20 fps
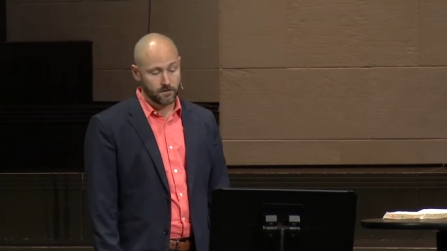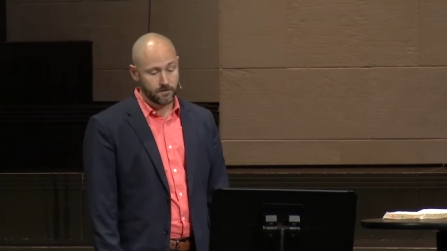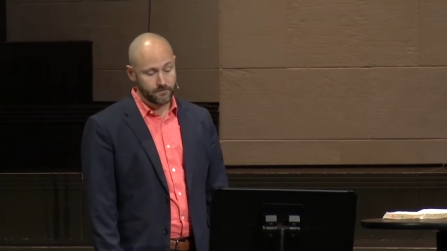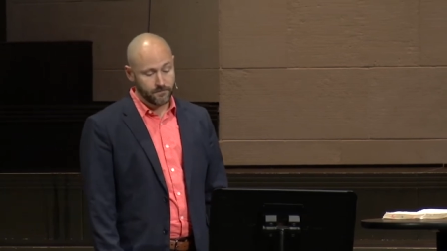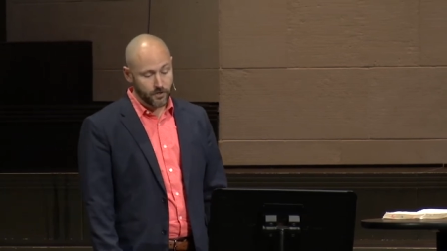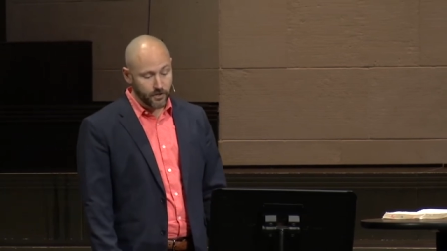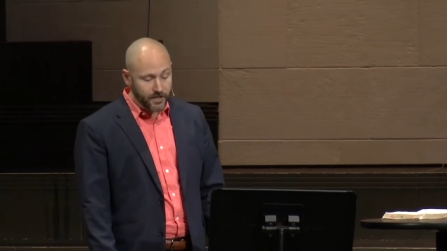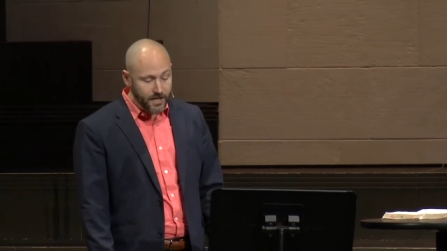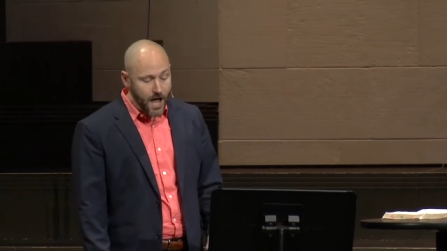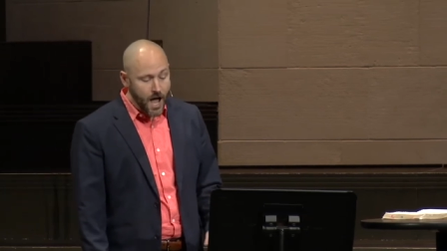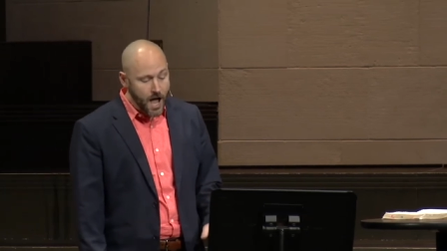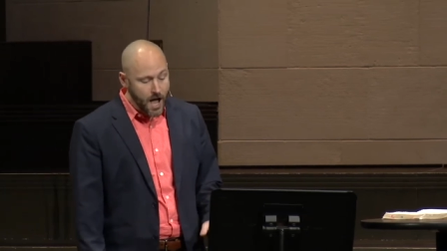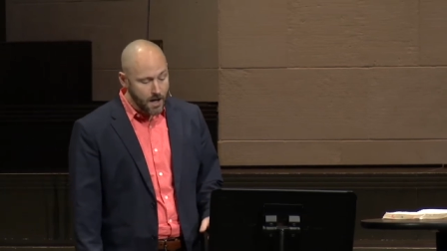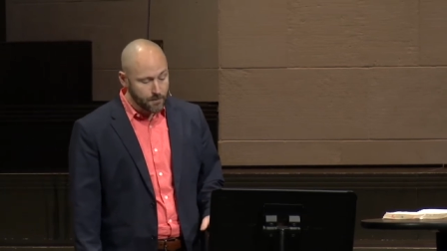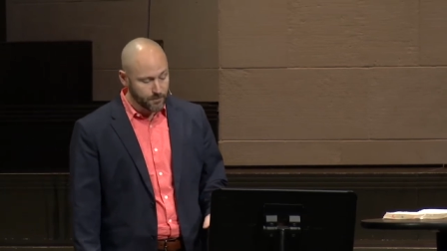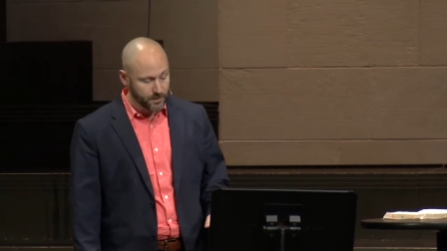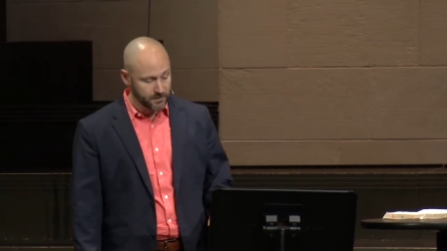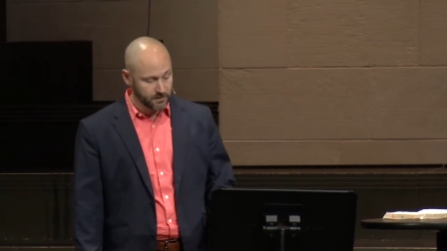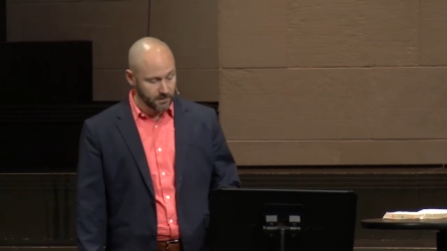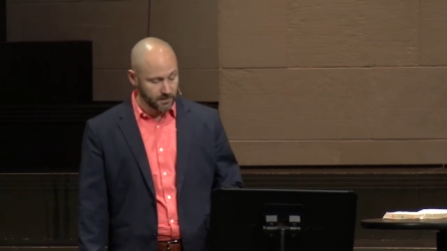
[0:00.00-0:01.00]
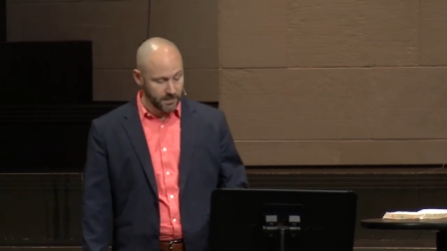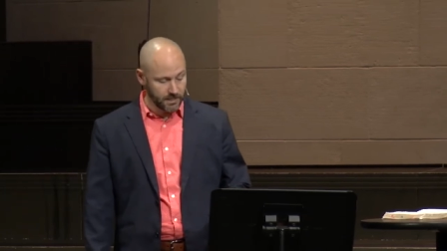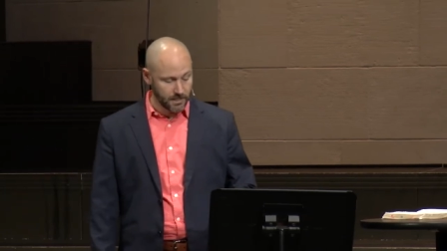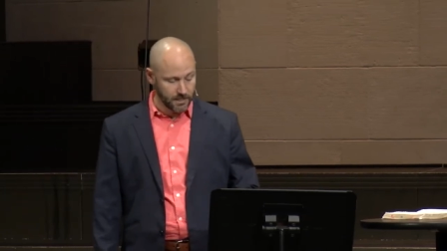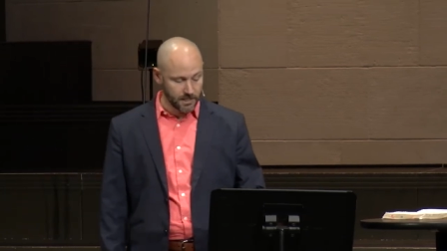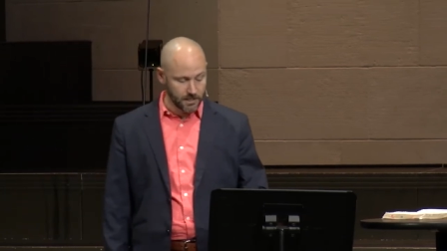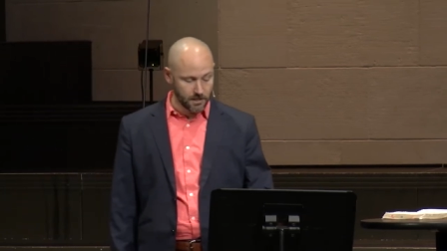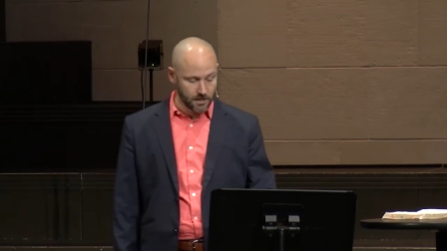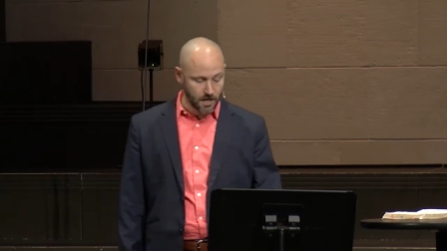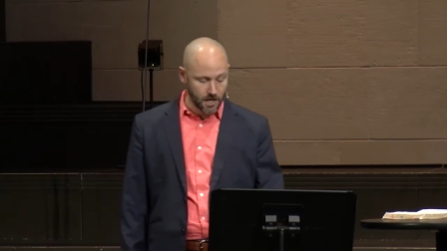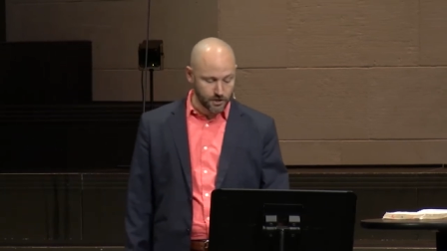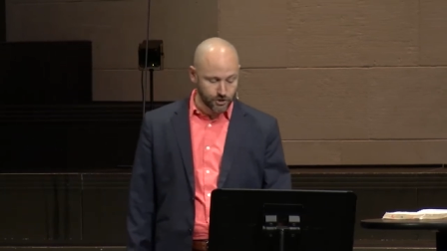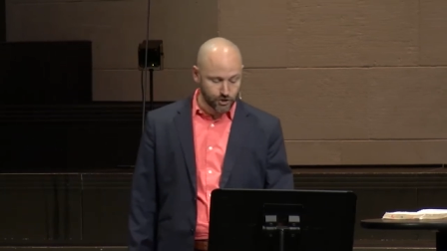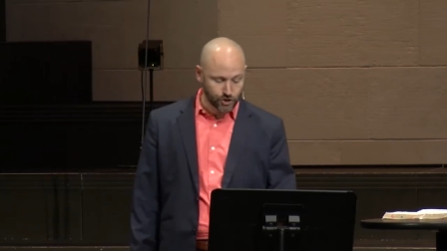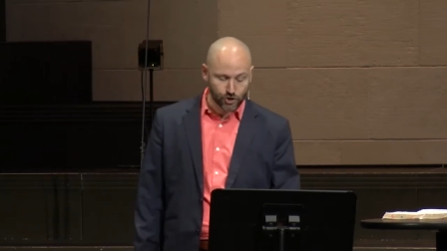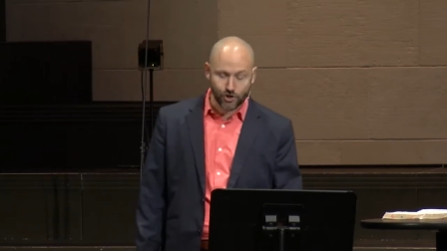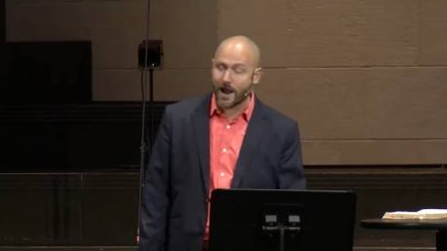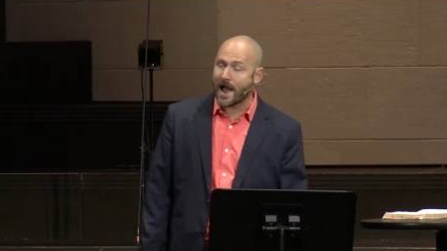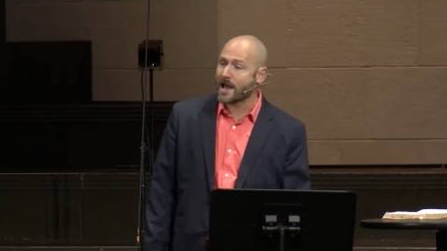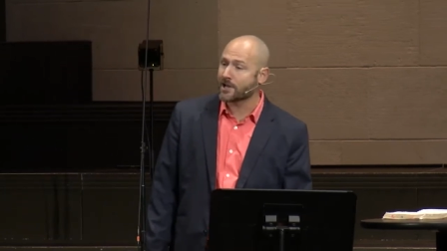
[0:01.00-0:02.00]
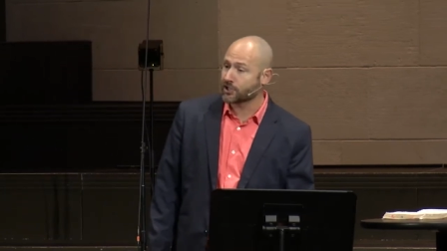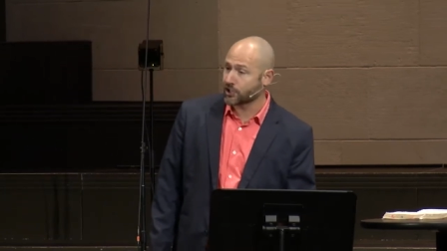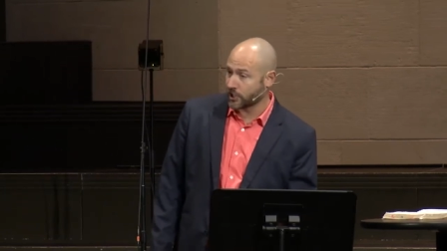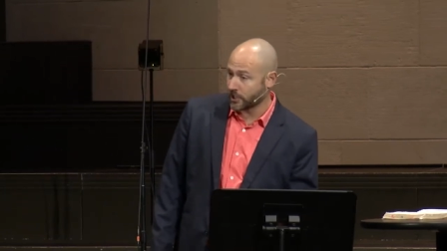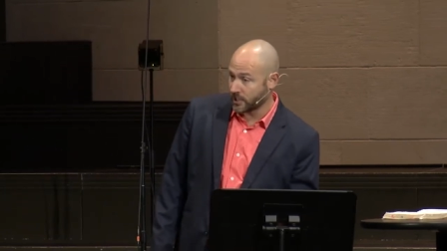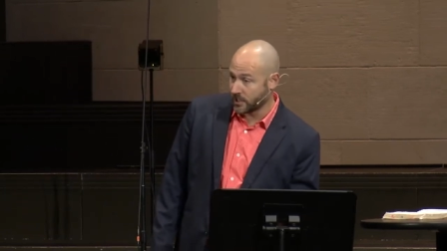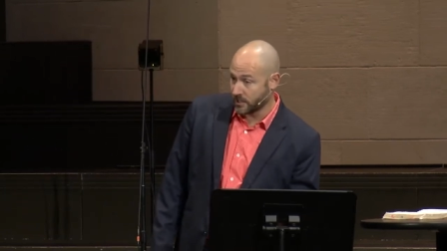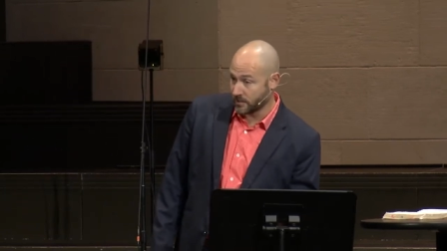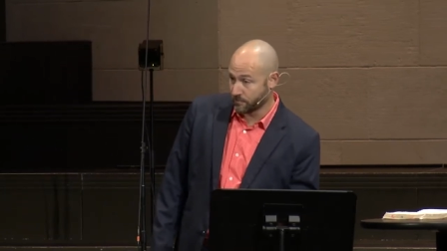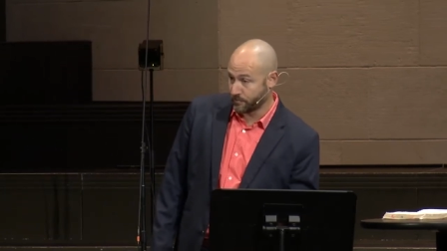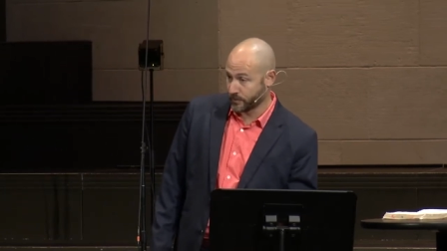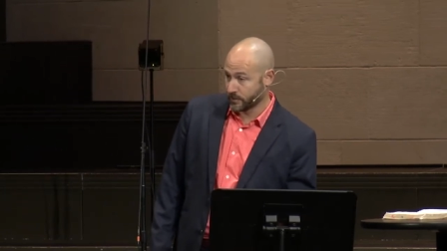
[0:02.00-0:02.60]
Very commonly in a trash heap.